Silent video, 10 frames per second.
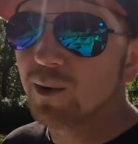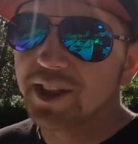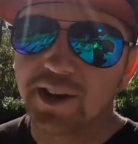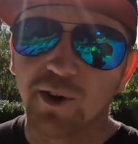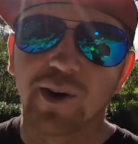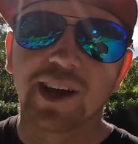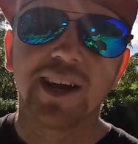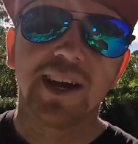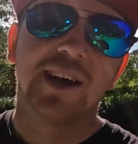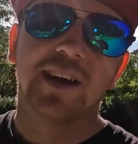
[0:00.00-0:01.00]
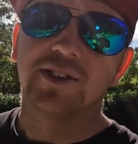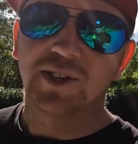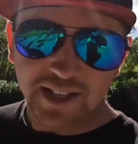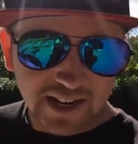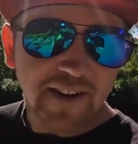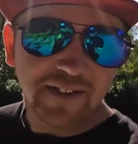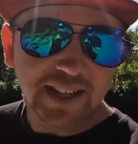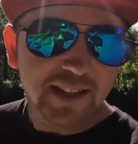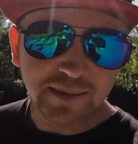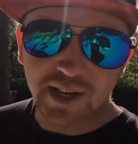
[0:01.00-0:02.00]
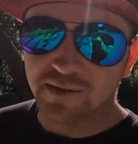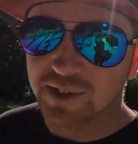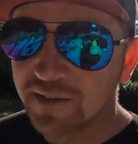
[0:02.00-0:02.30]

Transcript: what they're doing. So they did everything themselves.